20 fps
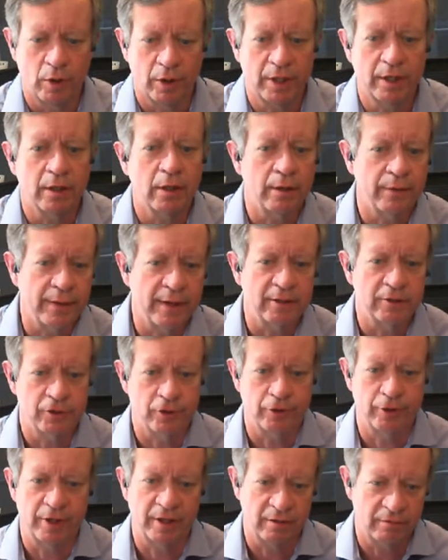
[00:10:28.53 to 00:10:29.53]
working on that
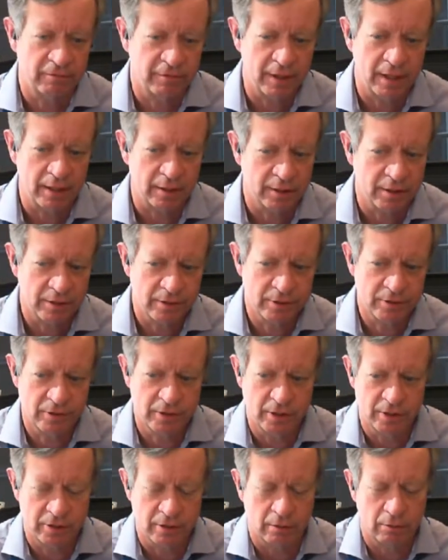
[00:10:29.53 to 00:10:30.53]
journey. In fact,
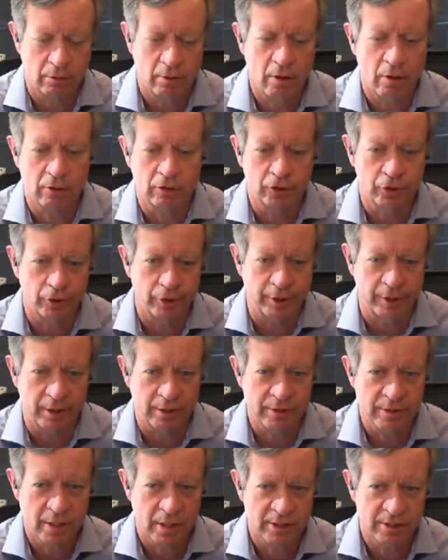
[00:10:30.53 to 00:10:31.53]
it's a long journey.
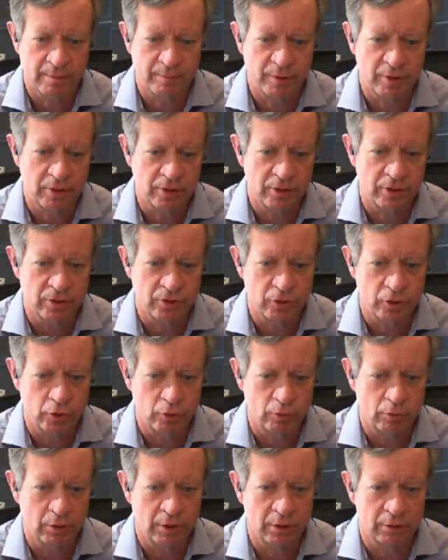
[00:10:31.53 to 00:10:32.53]
It's not something you just
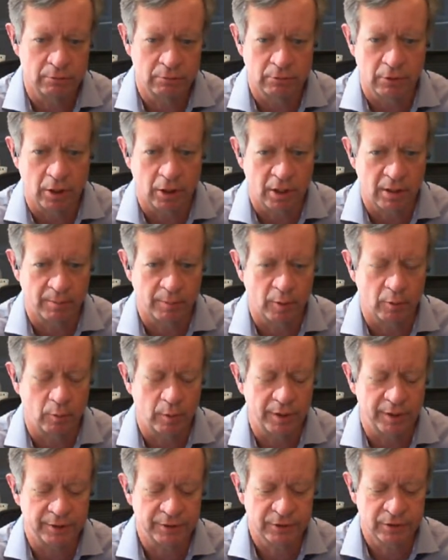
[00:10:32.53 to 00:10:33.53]
do in a couple of
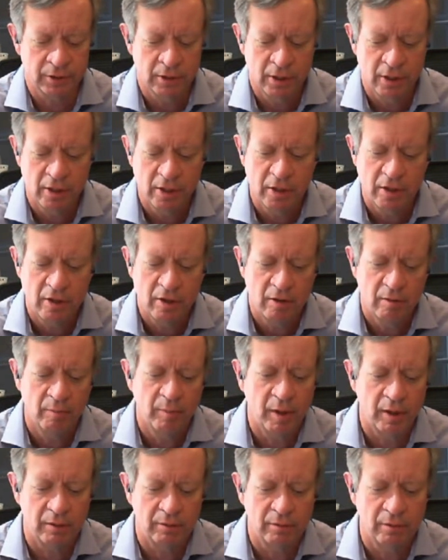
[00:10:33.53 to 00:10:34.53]
weeks.
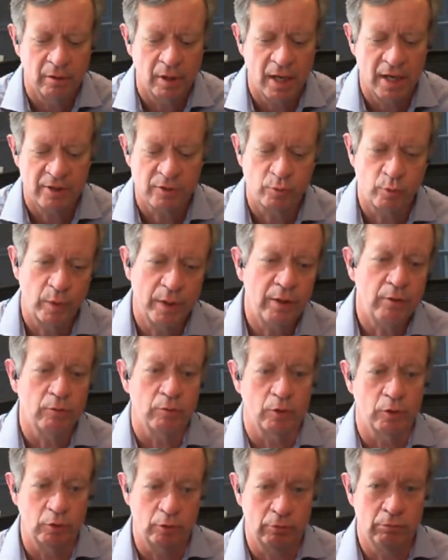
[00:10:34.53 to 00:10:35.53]
But as we
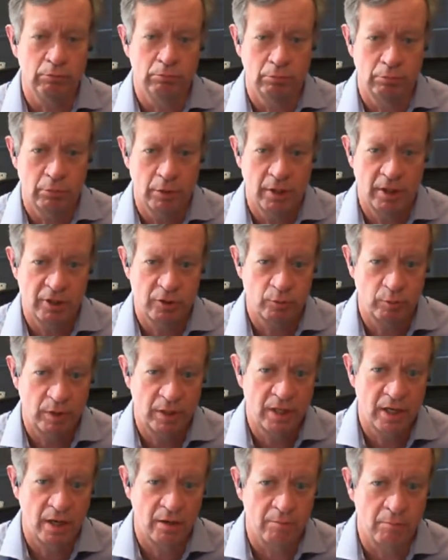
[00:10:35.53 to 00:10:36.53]
grew and as
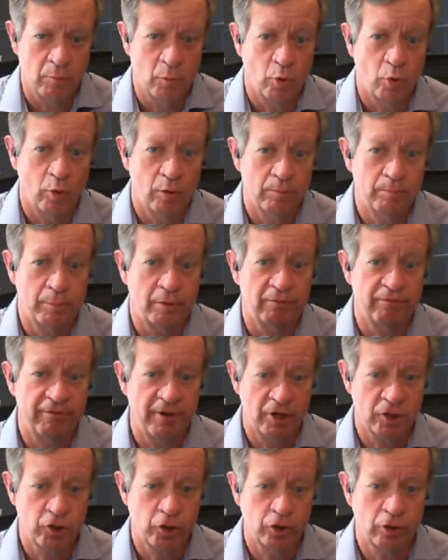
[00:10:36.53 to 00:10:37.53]
we got more
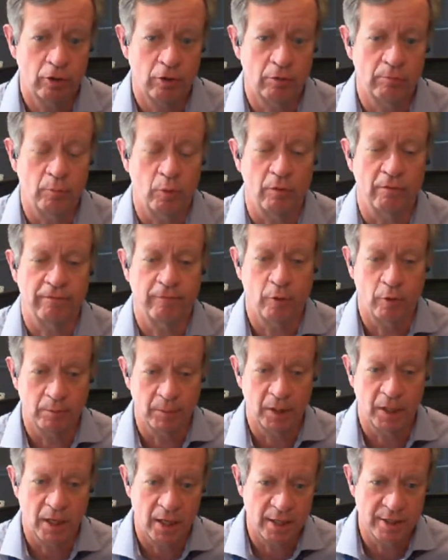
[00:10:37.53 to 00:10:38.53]
professional, more
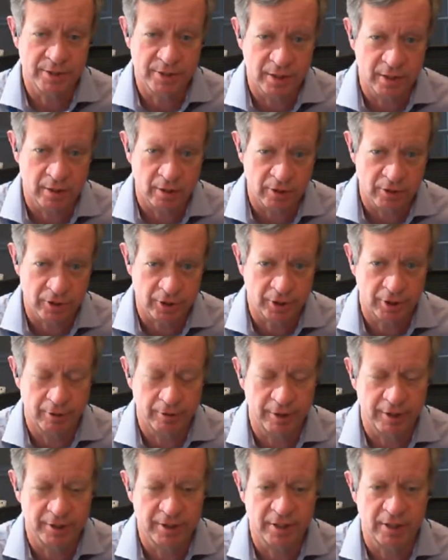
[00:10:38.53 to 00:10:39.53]
formalized in our
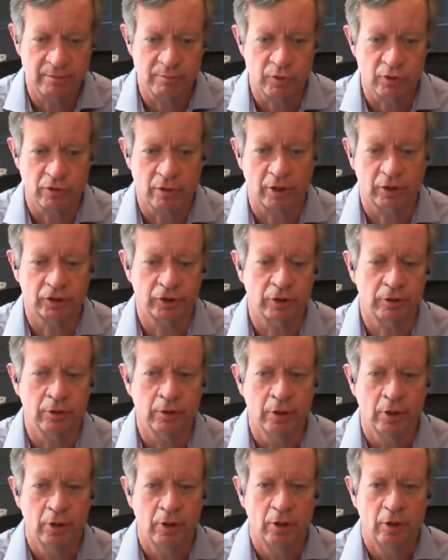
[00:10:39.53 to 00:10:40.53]
security team
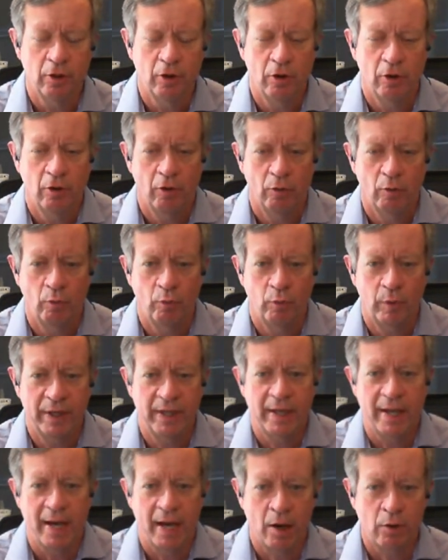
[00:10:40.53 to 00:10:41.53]
structure,
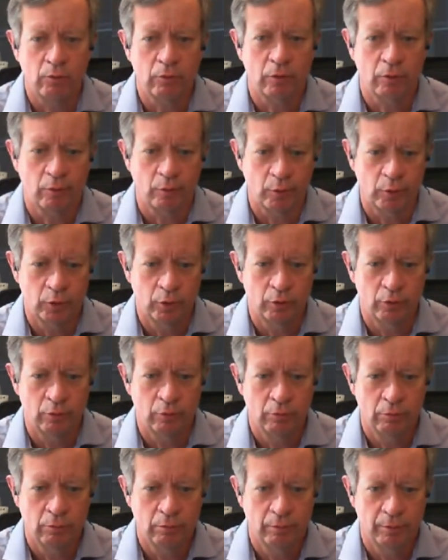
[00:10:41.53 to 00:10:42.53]
we
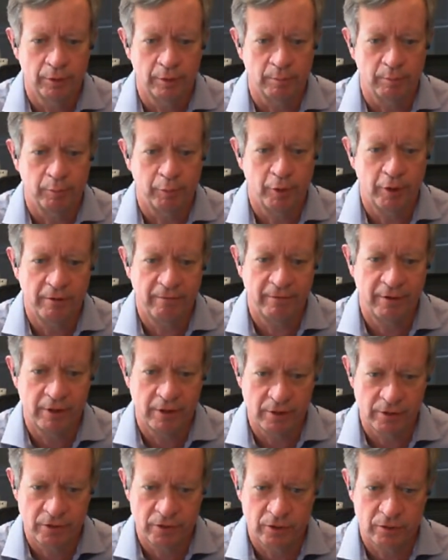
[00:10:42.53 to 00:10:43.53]
outgrew the
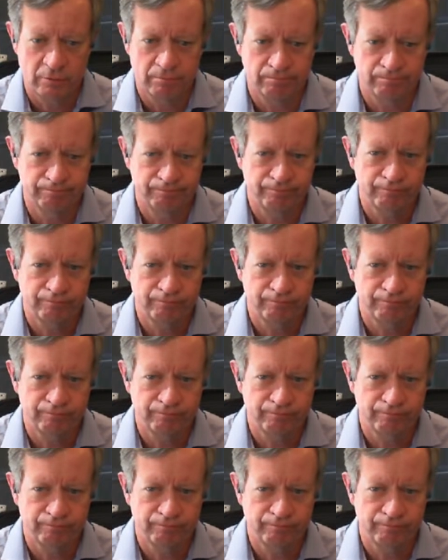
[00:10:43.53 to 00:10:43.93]
previous